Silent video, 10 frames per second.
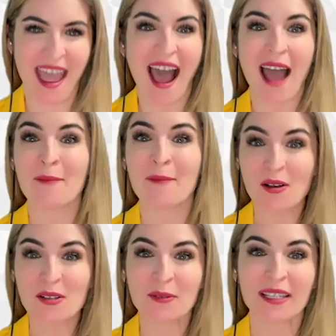I'm
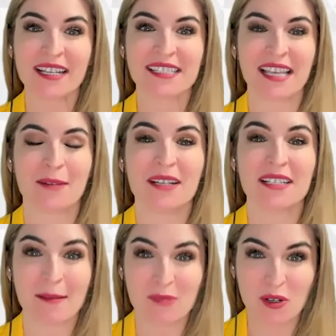also really excited because
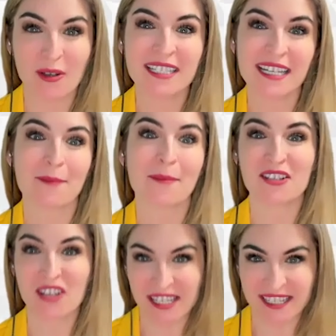I'm joined today by
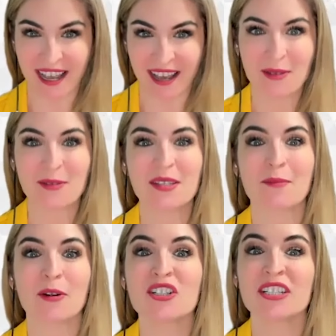Jessica, who's the
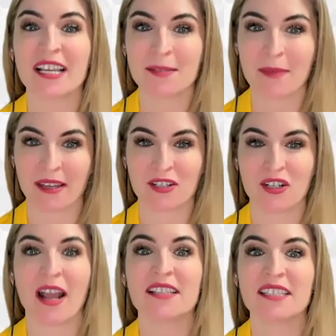merchandising
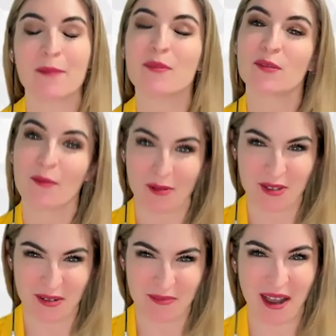manager at Staples
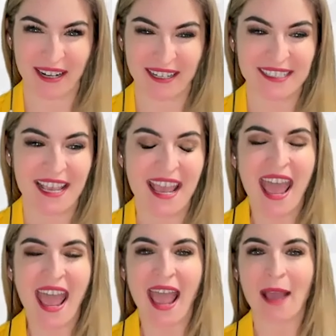Promotional Products.
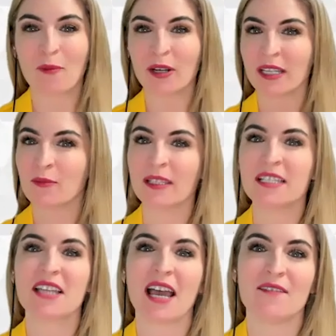And we're going to
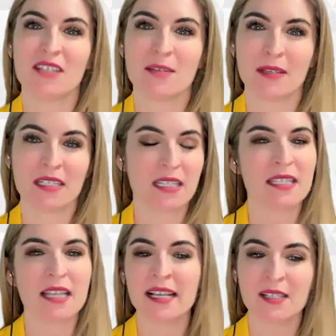really dive deep into the
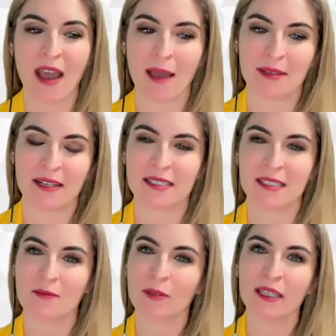science of happiness
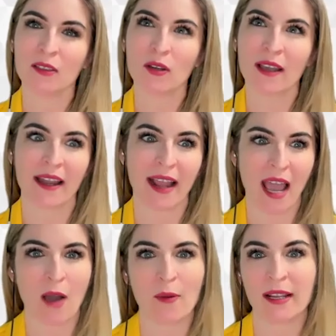and really look at
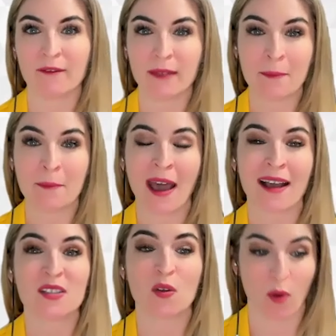how it
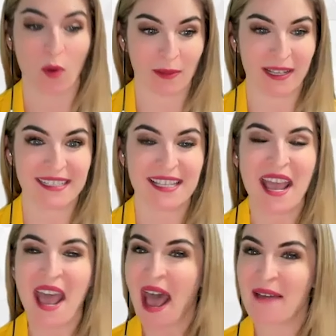impacts the workplace.
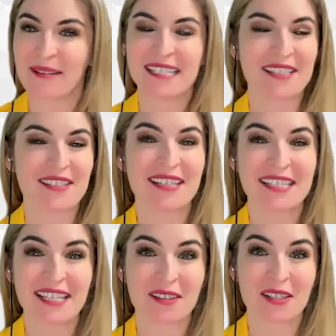Because as you can
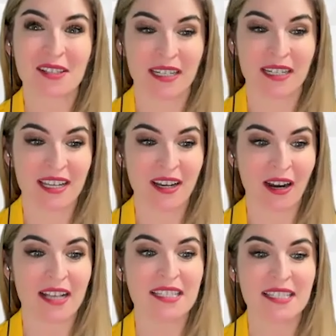see on the screen here,
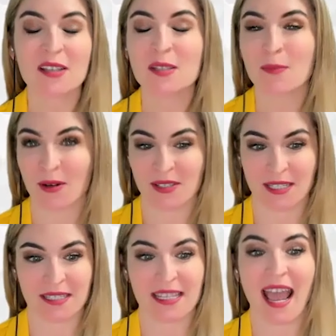a
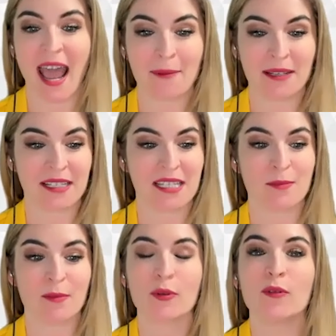salesperson's happiness has been